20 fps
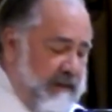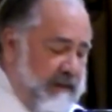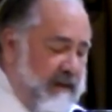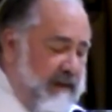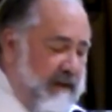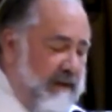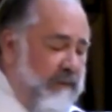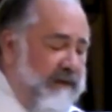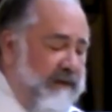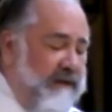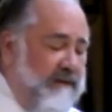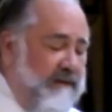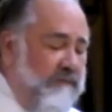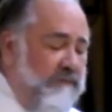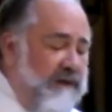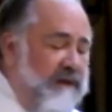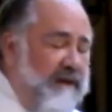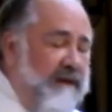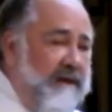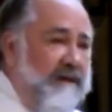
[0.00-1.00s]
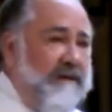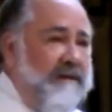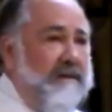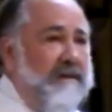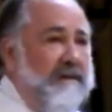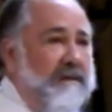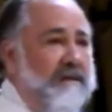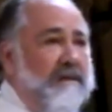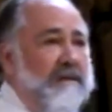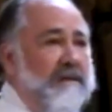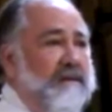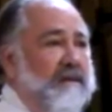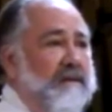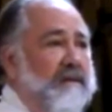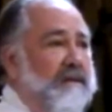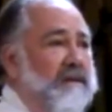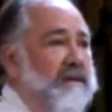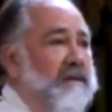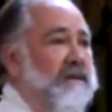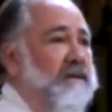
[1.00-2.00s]
And we didn't read
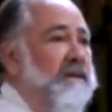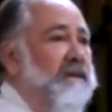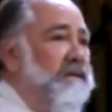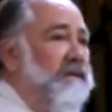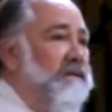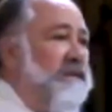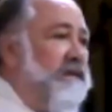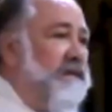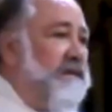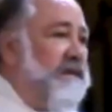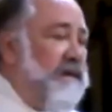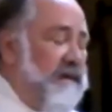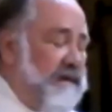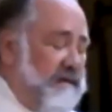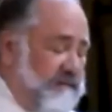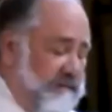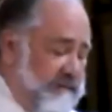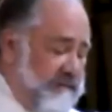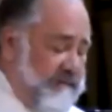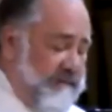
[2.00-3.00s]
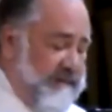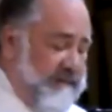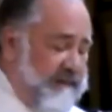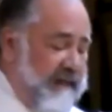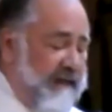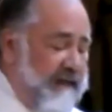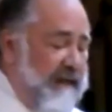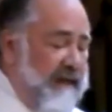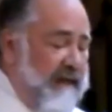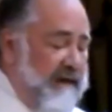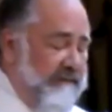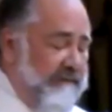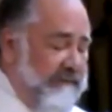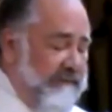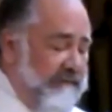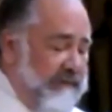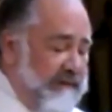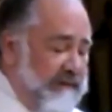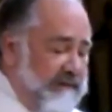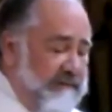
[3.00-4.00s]
the uh, second half
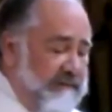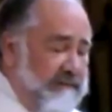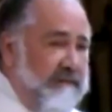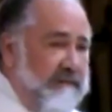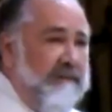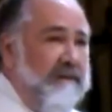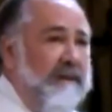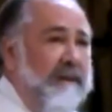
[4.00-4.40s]
of the